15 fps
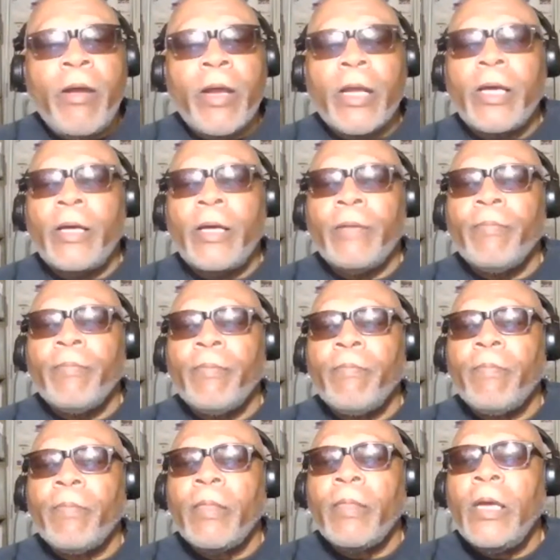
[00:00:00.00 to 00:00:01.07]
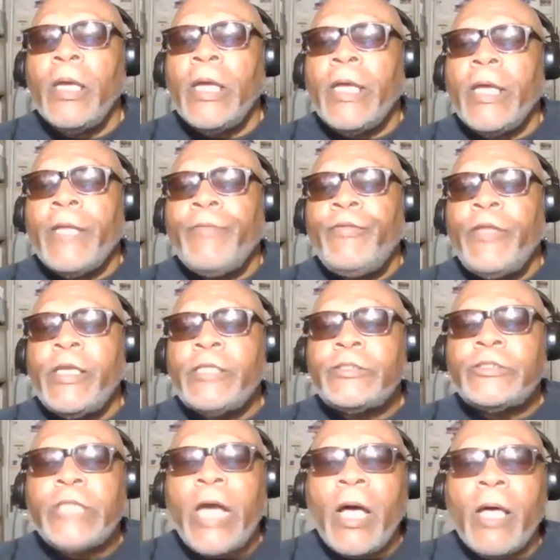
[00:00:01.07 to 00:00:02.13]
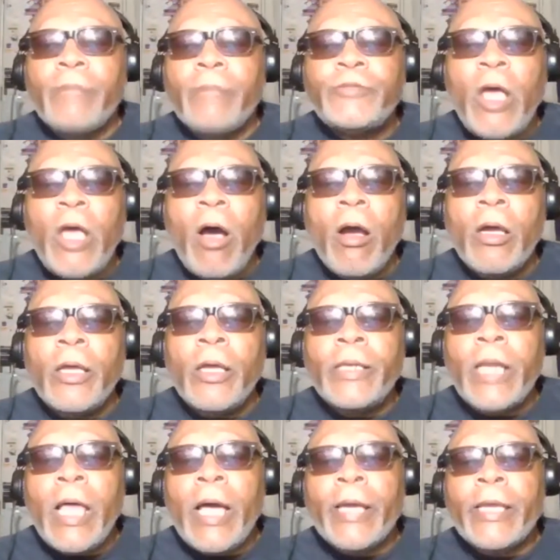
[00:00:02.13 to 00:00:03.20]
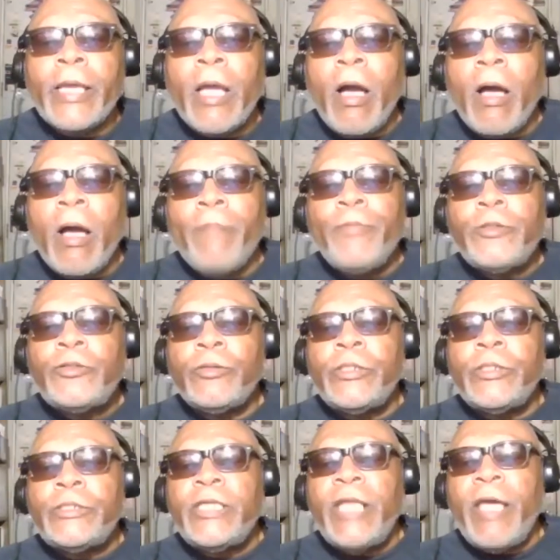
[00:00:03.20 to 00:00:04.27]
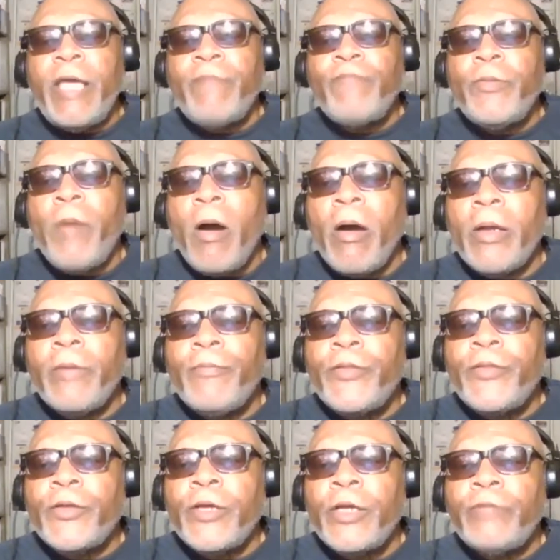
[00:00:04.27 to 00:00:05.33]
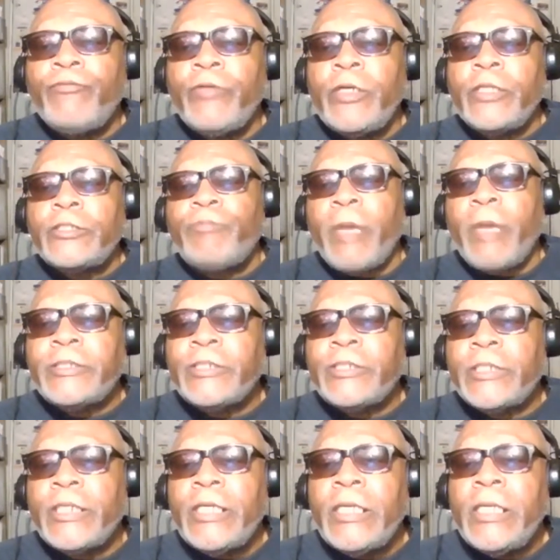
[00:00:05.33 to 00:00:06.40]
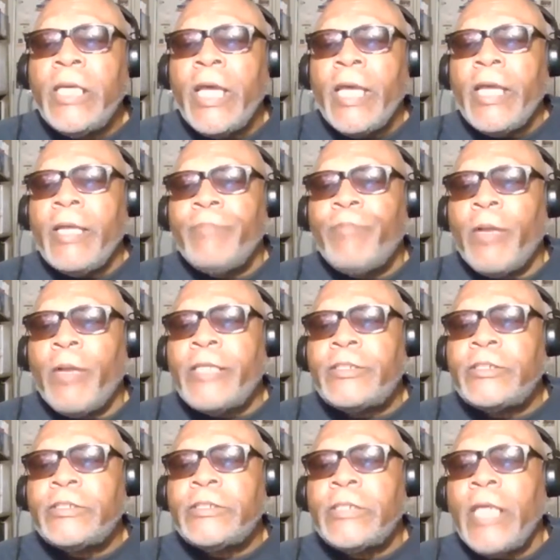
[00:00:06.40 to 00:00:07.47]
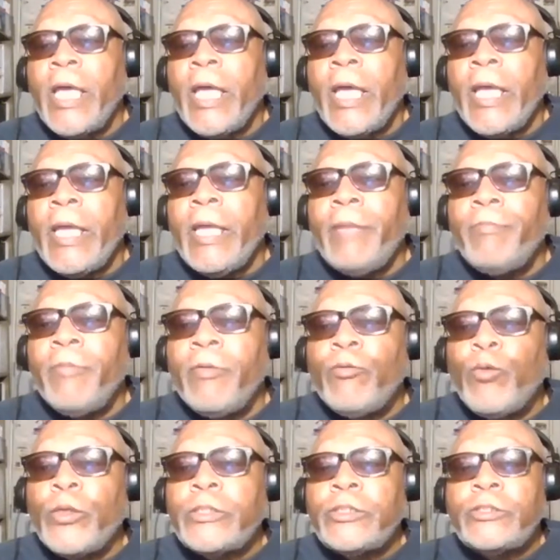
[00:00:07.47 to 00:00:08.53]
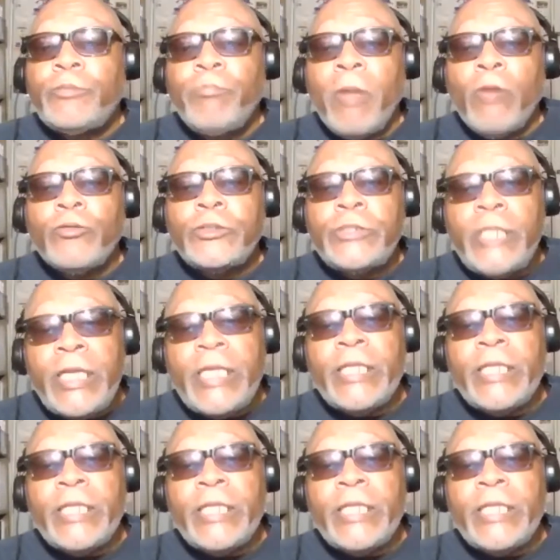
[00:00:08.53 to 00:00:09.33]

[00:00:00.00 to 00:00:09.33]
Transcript: These jobs are unlocking opportunities in every part of the country, especially in places in which is most needed in investment.